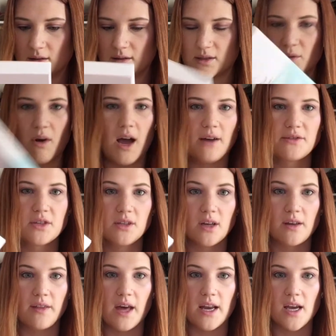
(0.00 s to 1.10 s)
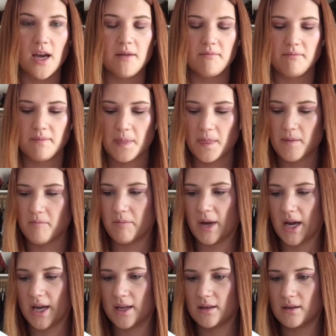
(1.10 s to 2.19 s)
So we'll have to look that up.
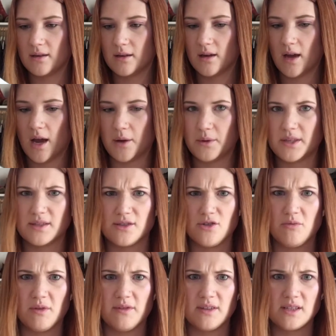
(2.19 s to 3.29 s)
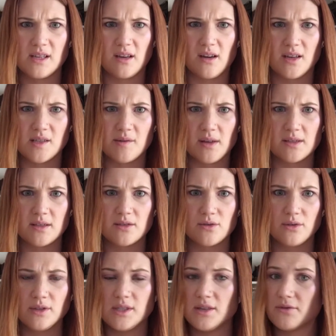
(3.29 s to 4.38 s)
But I would assume if it's in Causebox, it's
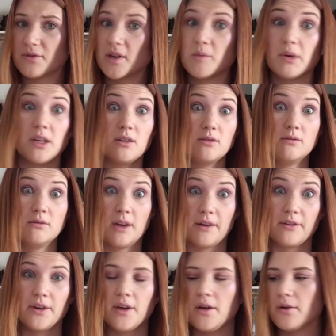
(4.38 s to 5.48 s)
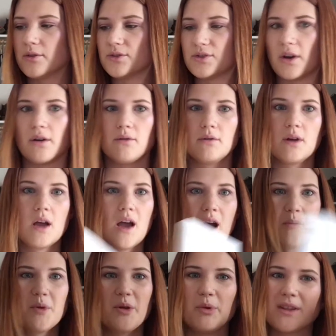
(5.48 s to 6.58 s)
cruelty-free, but you never know. So I'm
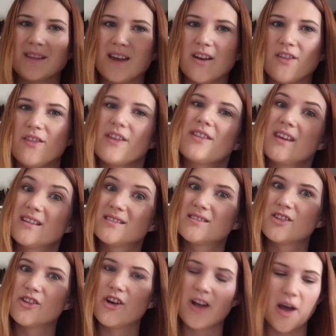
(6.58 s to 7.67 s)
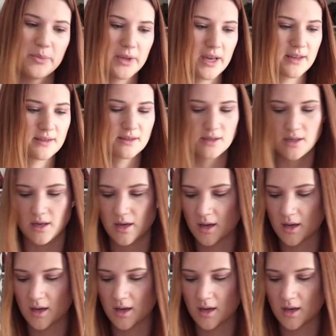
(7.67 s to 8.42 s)
gonna put that on the things to look up list.